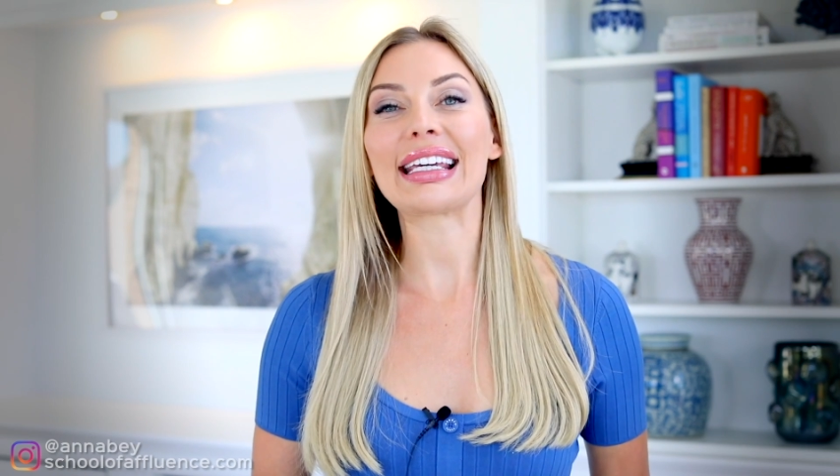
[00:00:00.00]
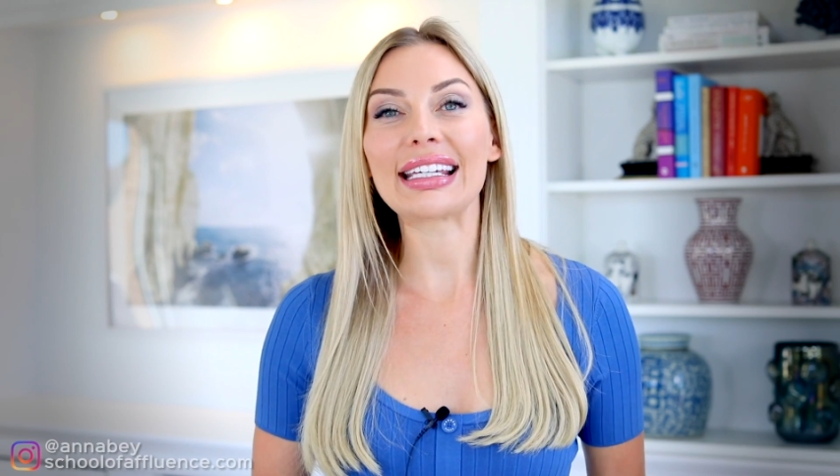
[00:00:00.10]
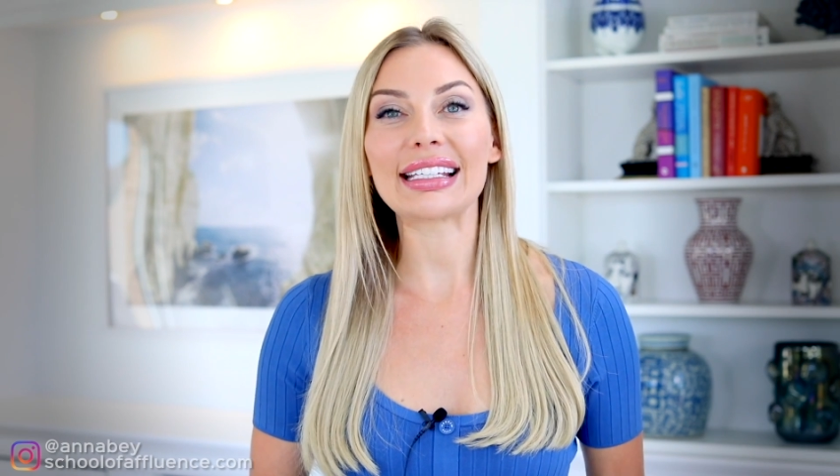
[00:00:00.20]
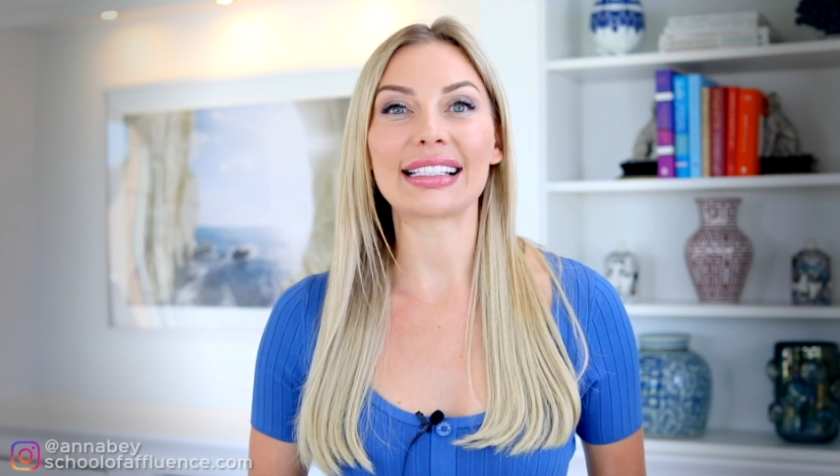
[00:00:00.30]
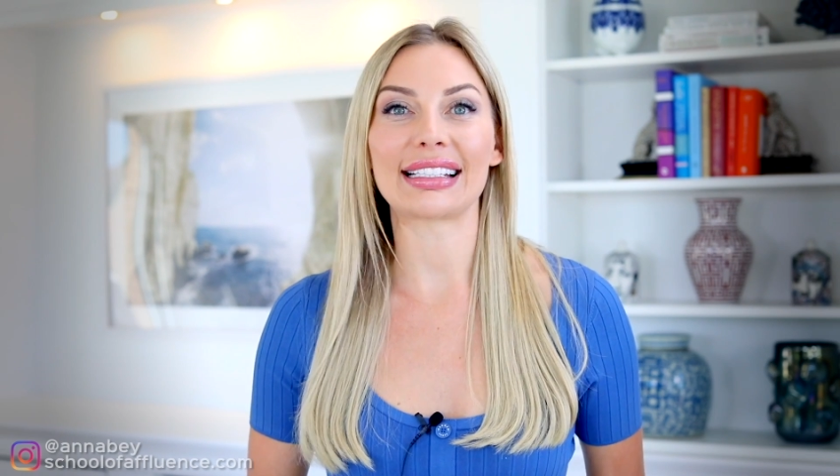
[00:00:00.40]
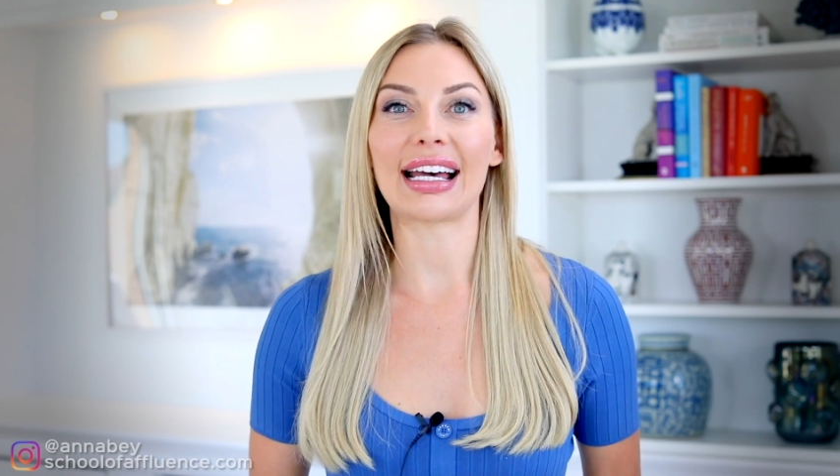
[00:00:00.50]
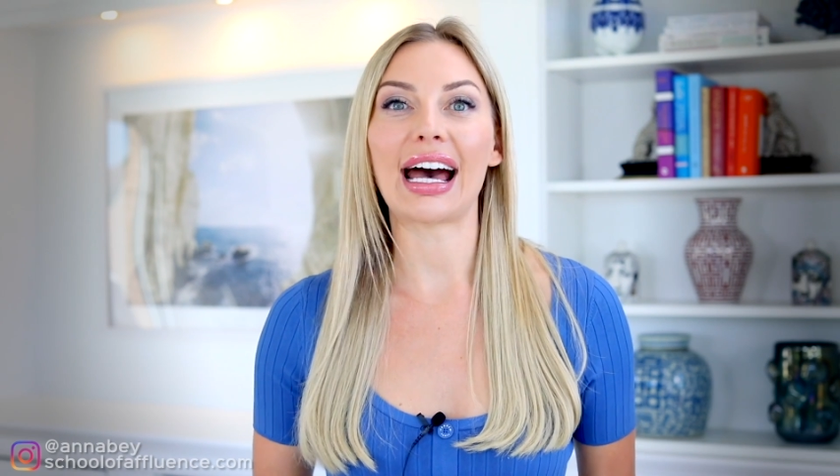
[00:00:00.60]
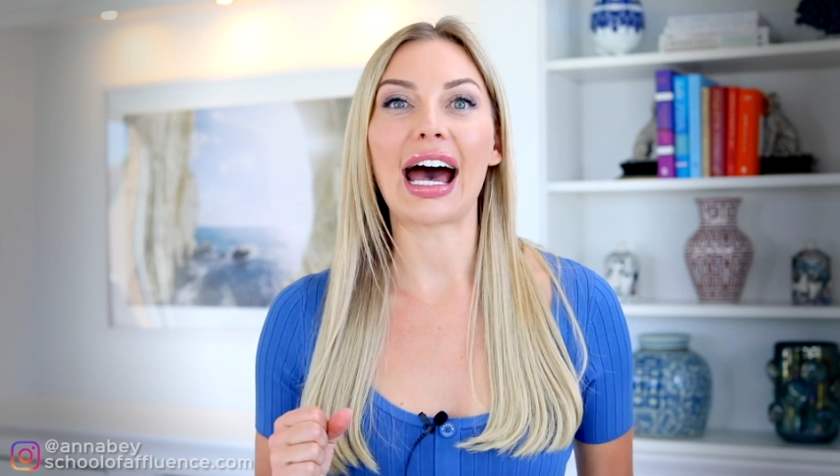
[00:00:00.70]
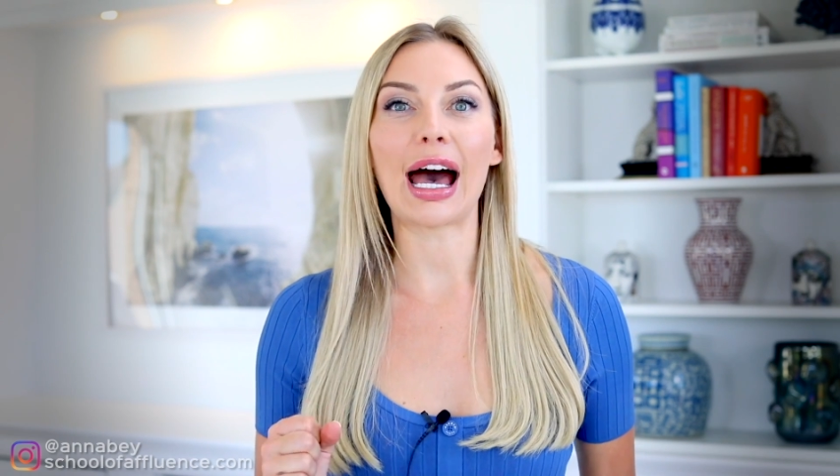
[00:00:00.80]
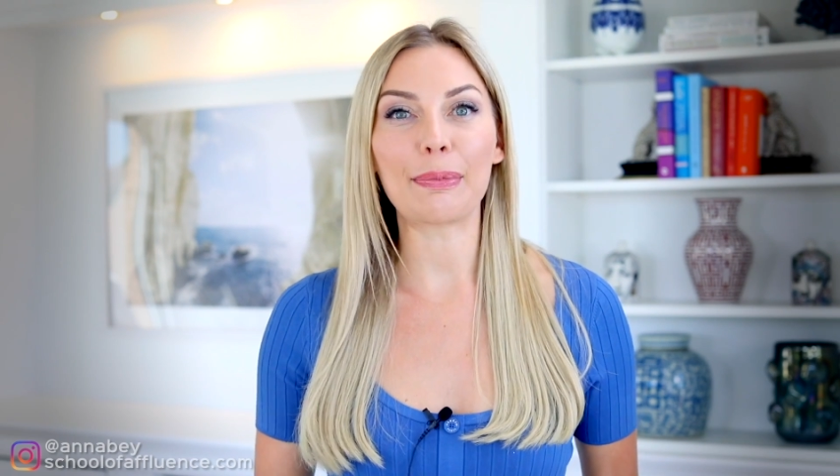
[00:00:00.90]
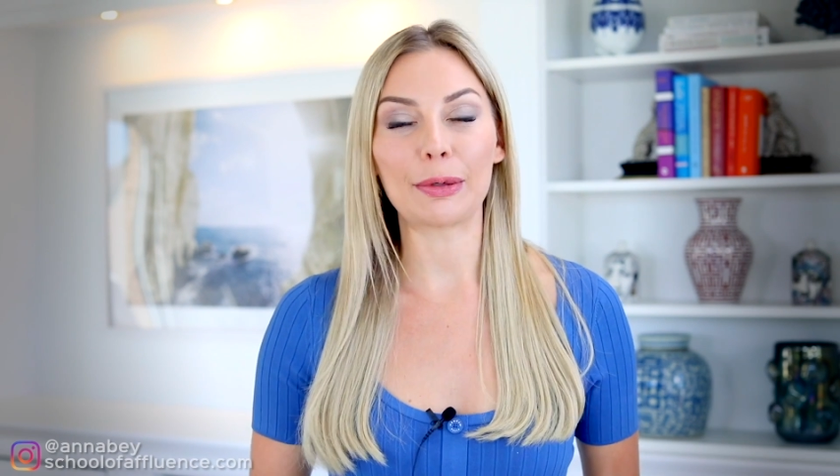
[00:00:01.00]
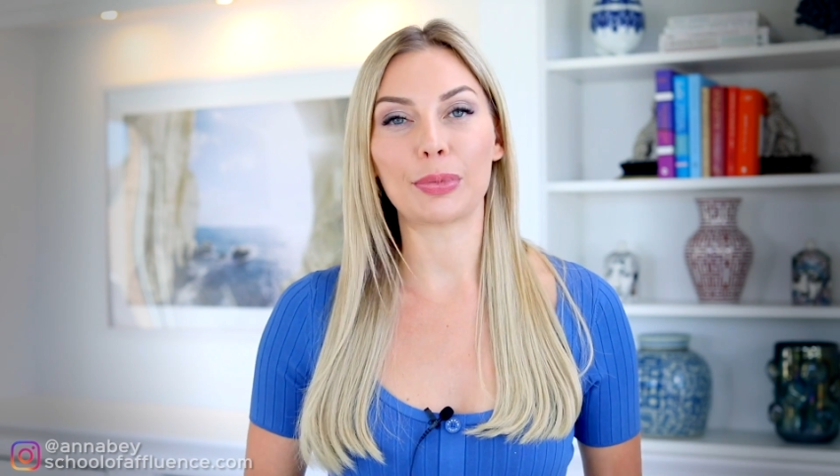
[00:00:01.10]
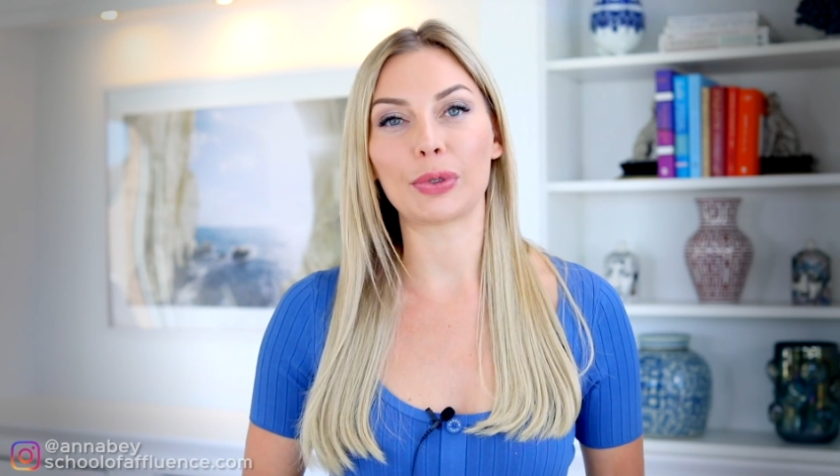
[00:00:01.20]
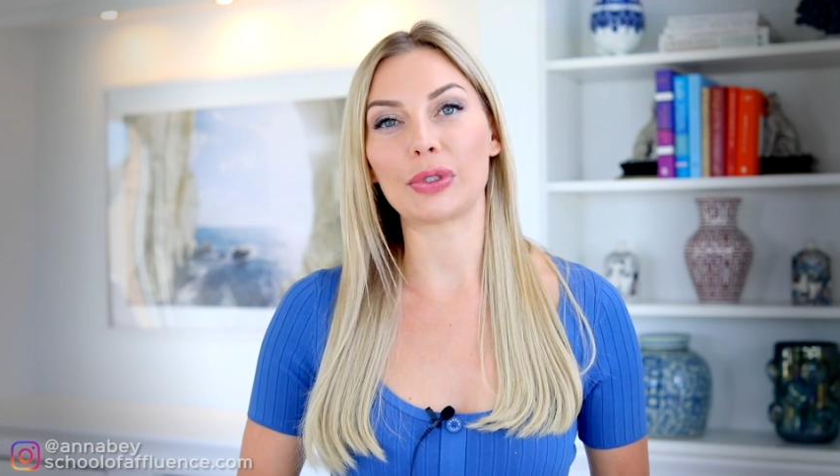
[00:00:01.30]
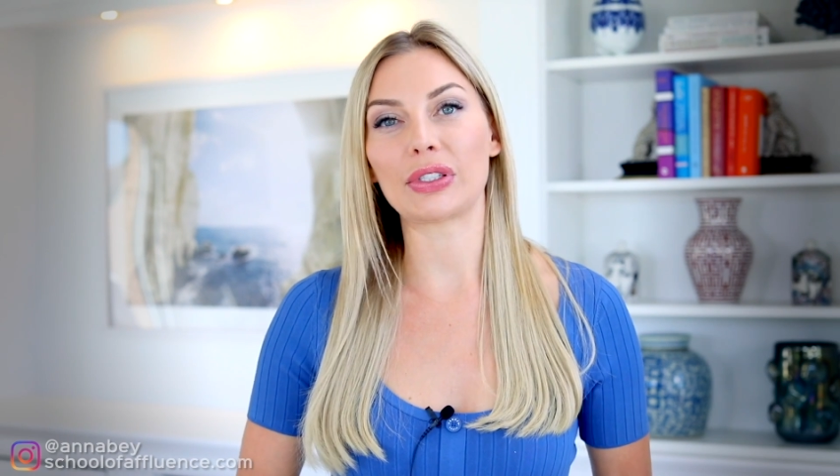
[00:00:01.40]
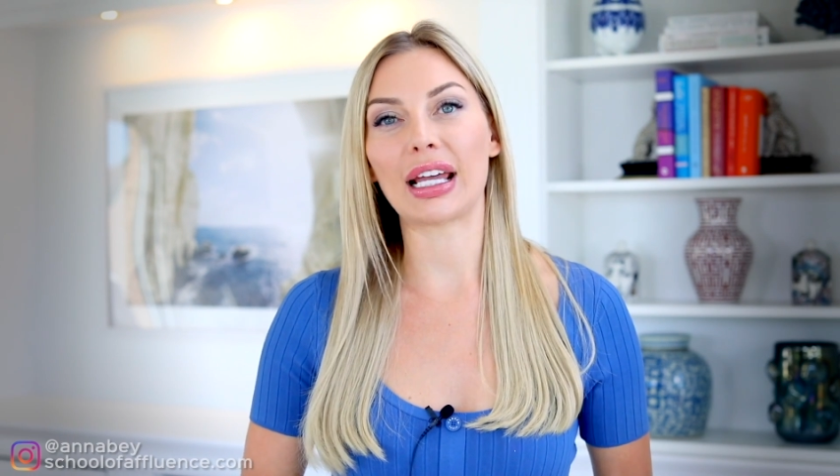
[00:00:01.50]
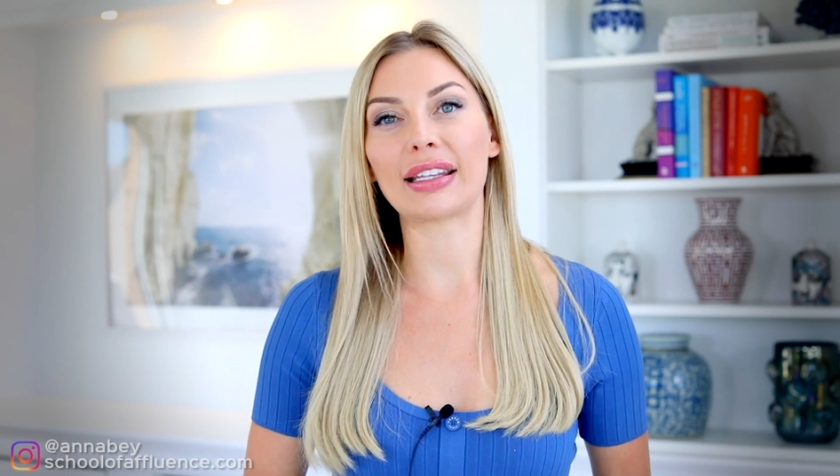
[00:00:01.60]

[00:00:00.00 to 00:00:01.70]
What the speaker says: is a happy boost,